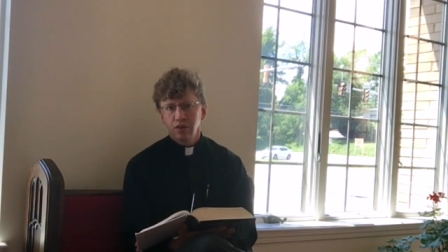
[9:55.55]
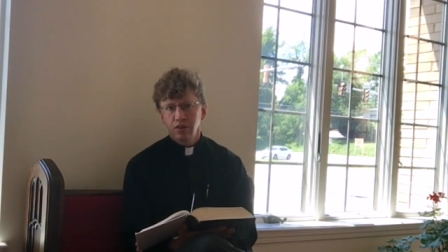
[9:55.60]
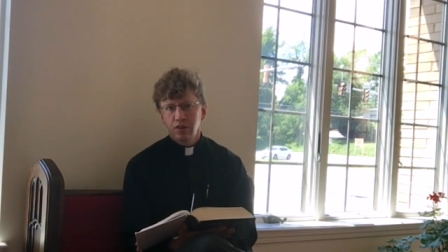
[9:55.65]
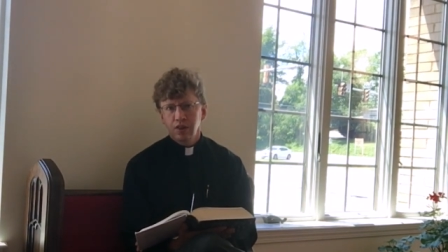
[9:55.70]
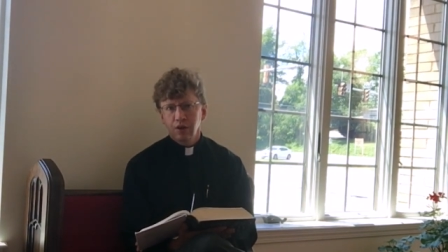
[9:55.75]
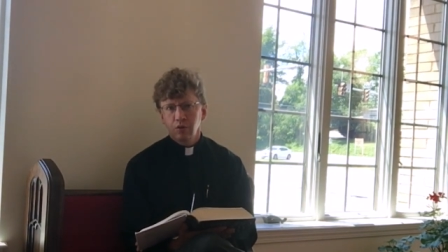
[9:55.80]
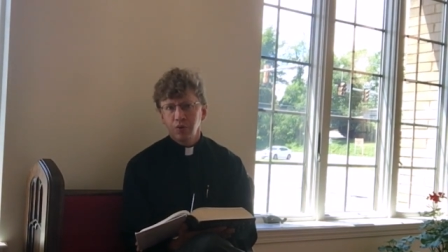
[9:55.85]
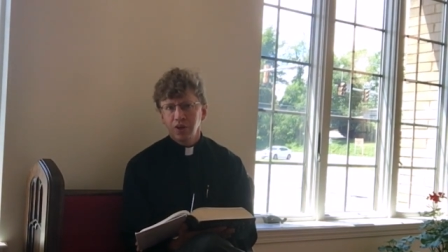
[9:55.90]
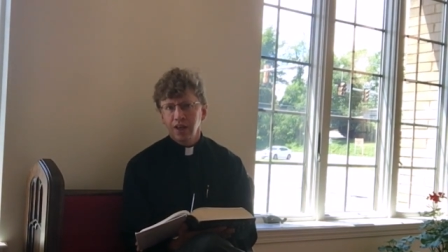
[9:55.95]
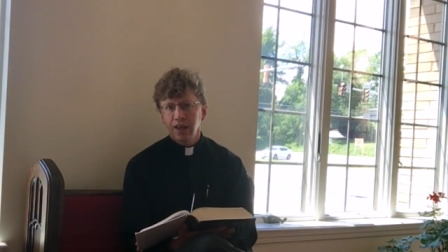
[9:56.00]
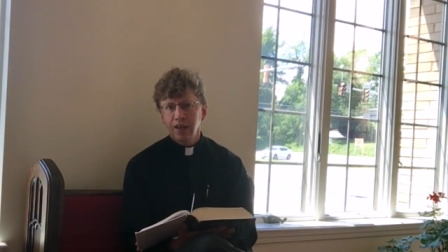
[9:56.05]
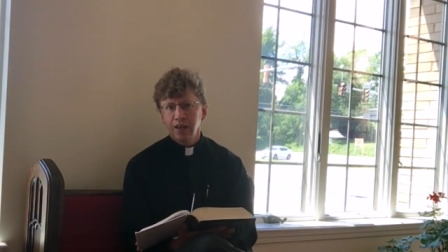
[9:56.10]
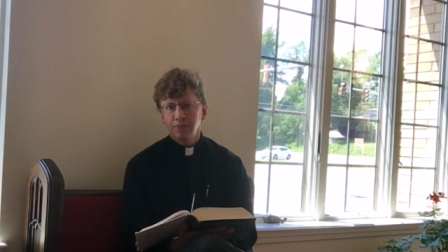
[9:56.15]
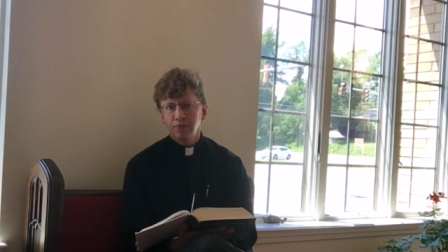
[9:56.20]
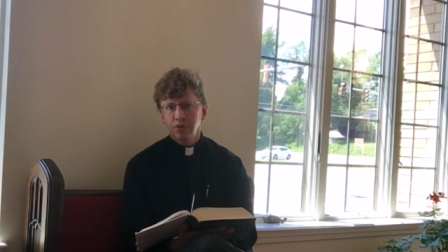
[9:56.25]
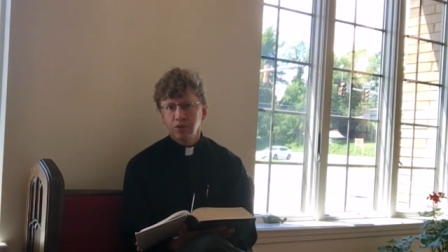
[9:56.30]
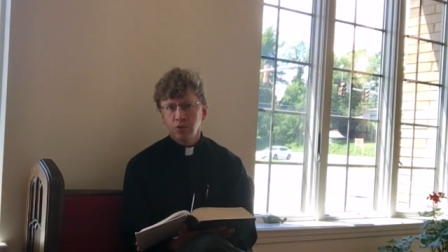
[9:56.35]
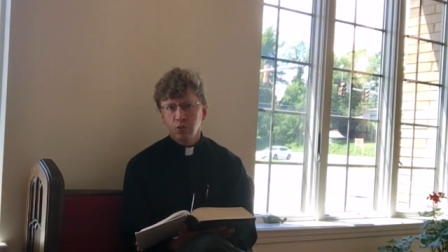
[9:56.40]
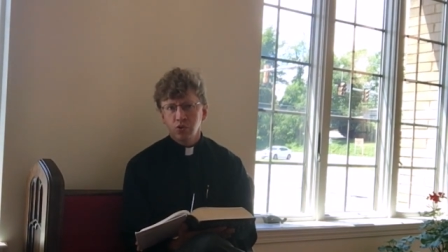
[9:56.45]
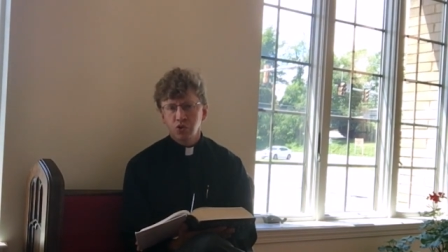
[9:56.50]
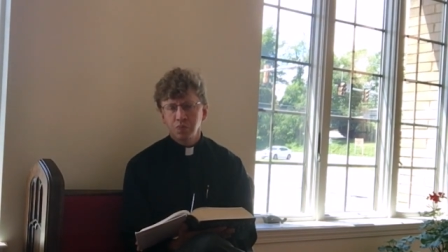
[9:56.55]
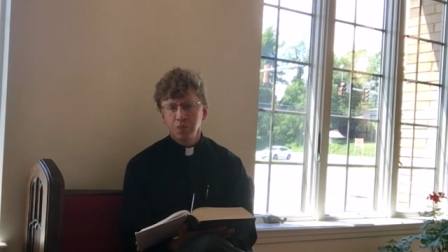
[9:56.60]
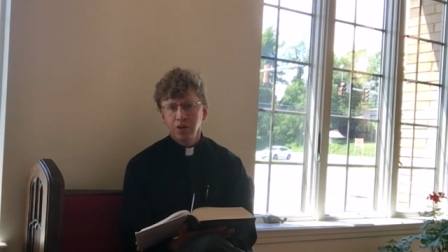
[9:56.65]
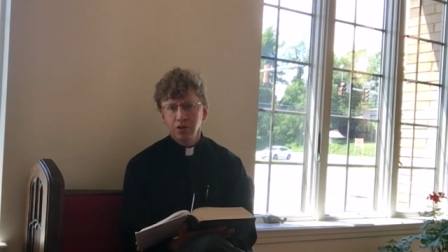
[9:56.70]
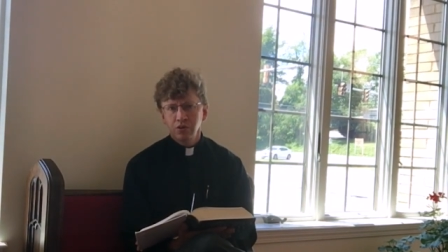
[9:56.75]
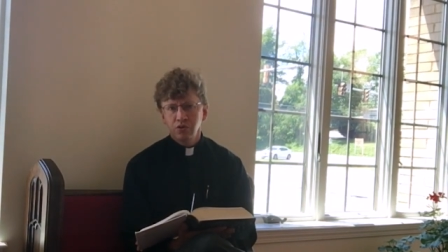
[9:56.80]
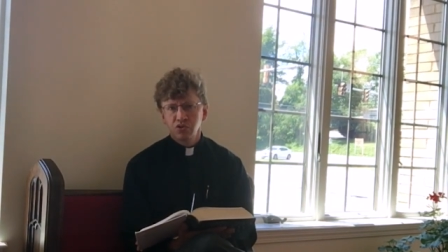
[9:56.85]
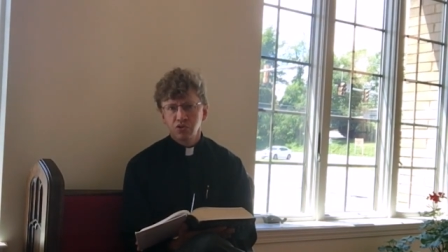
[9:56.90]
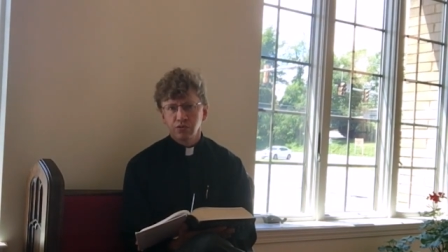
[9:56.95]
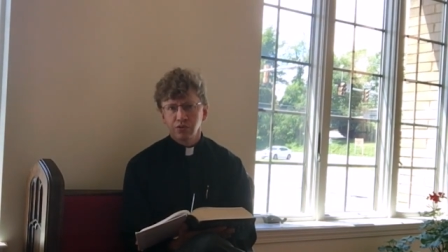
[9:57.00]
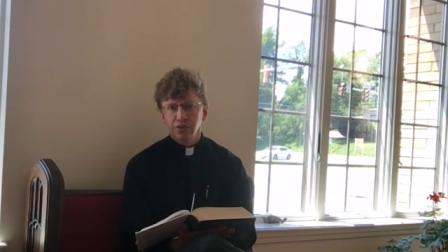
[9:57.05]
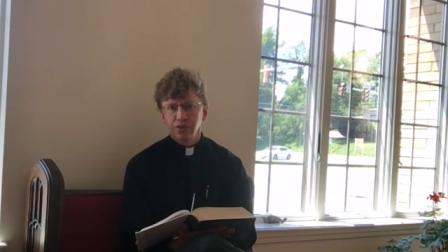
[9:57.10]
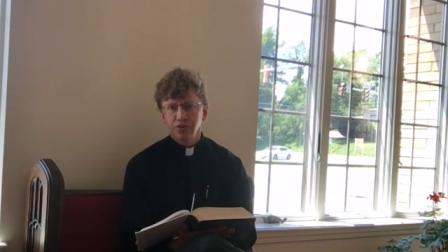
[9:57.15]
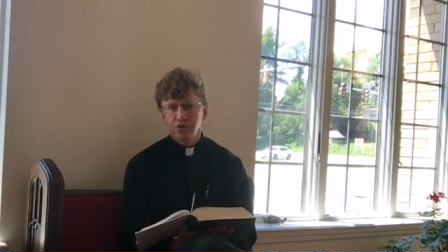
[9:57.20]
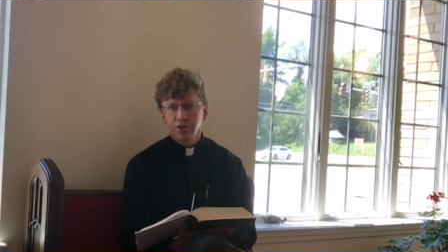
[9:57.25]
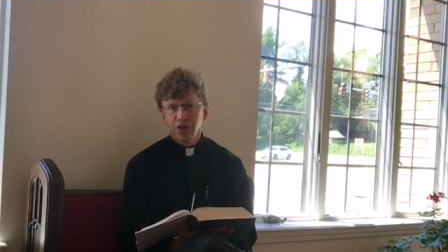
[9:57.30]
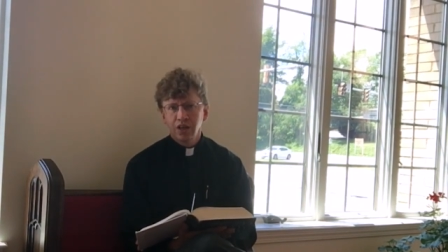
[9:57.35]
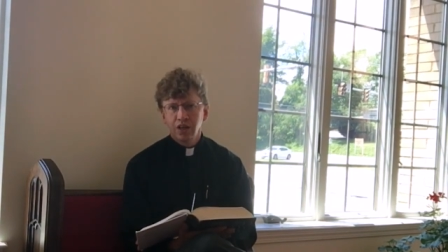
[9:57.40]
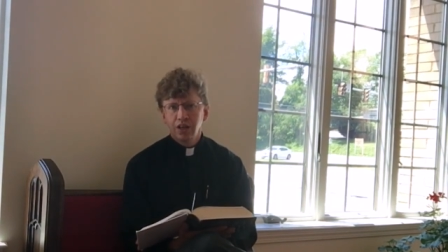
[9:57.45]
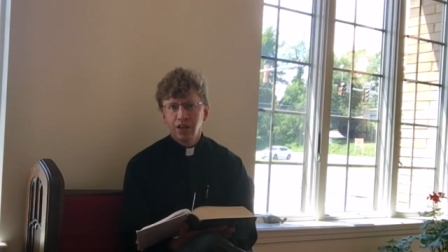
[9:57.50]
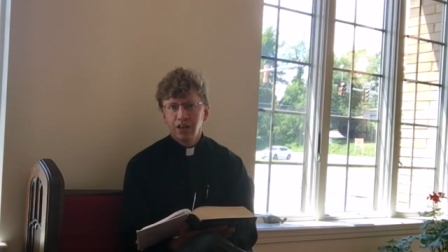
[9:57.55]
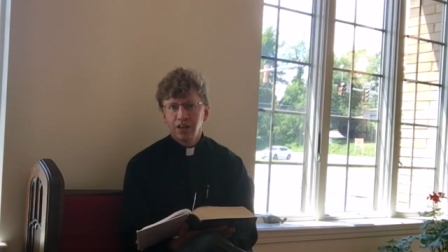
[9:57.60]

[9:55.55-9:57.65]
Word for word: that we have in those ministries.